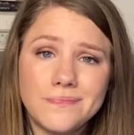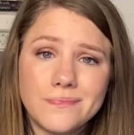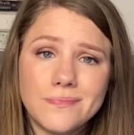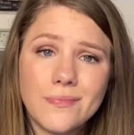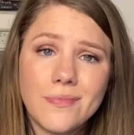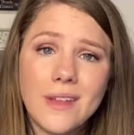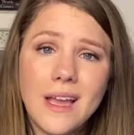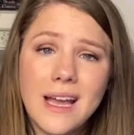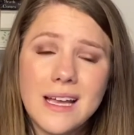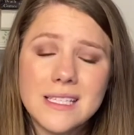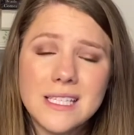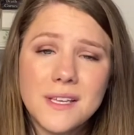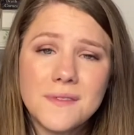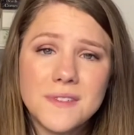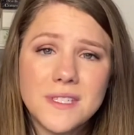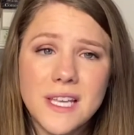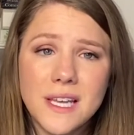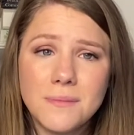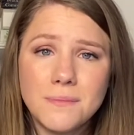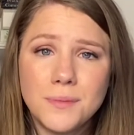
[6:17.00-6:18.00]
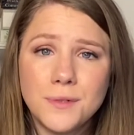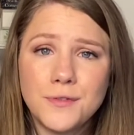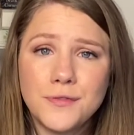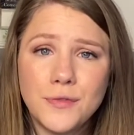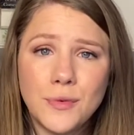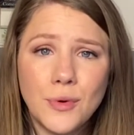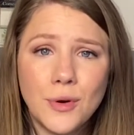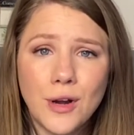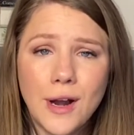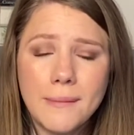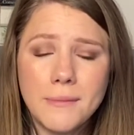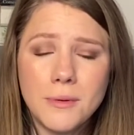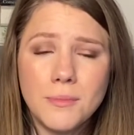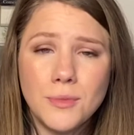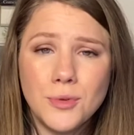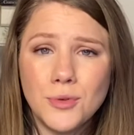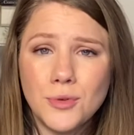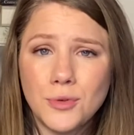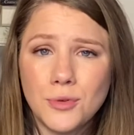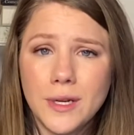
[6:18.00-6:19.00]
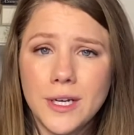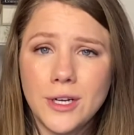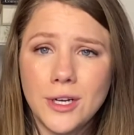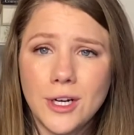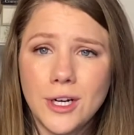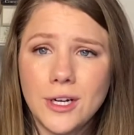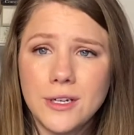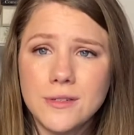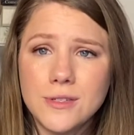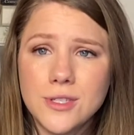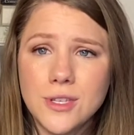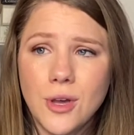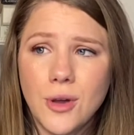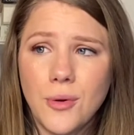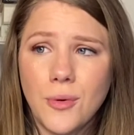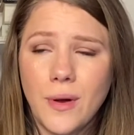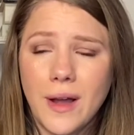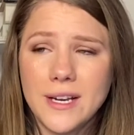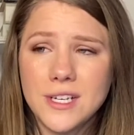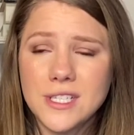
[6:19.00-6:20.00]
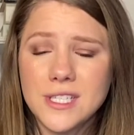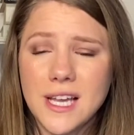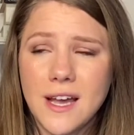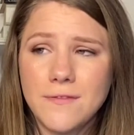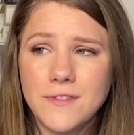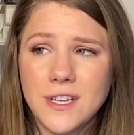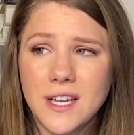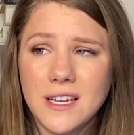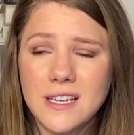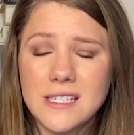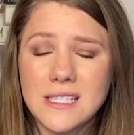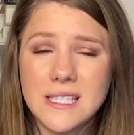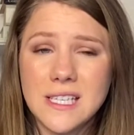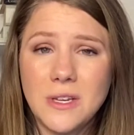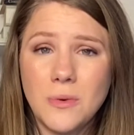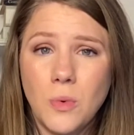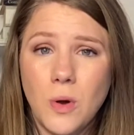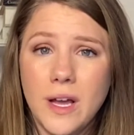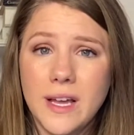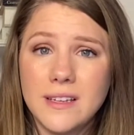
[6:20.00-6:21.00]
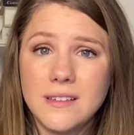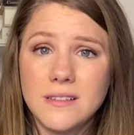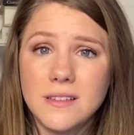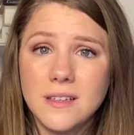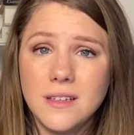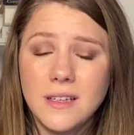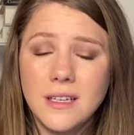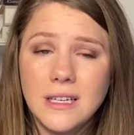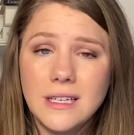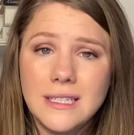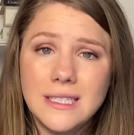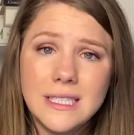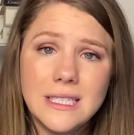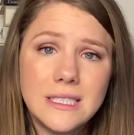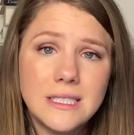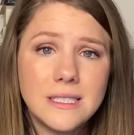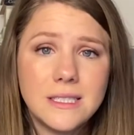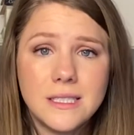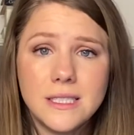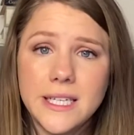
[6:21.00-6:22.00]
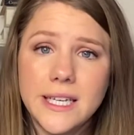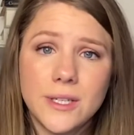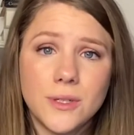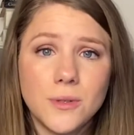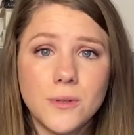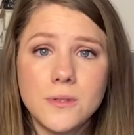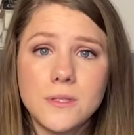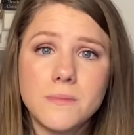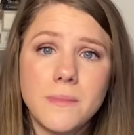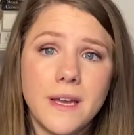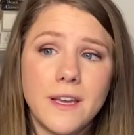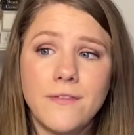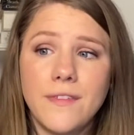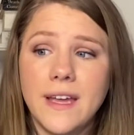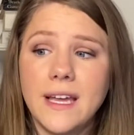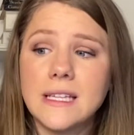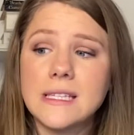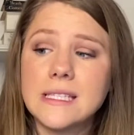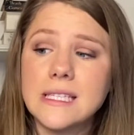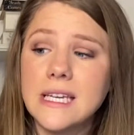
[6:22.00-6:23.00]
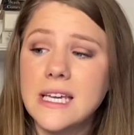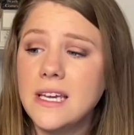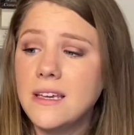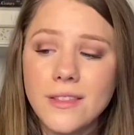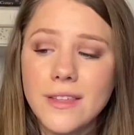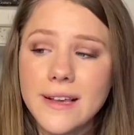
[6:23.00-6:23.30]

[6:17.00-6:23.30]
as I've said before, I'm a mood reader, so I just have to kind of see what tickles my fancy.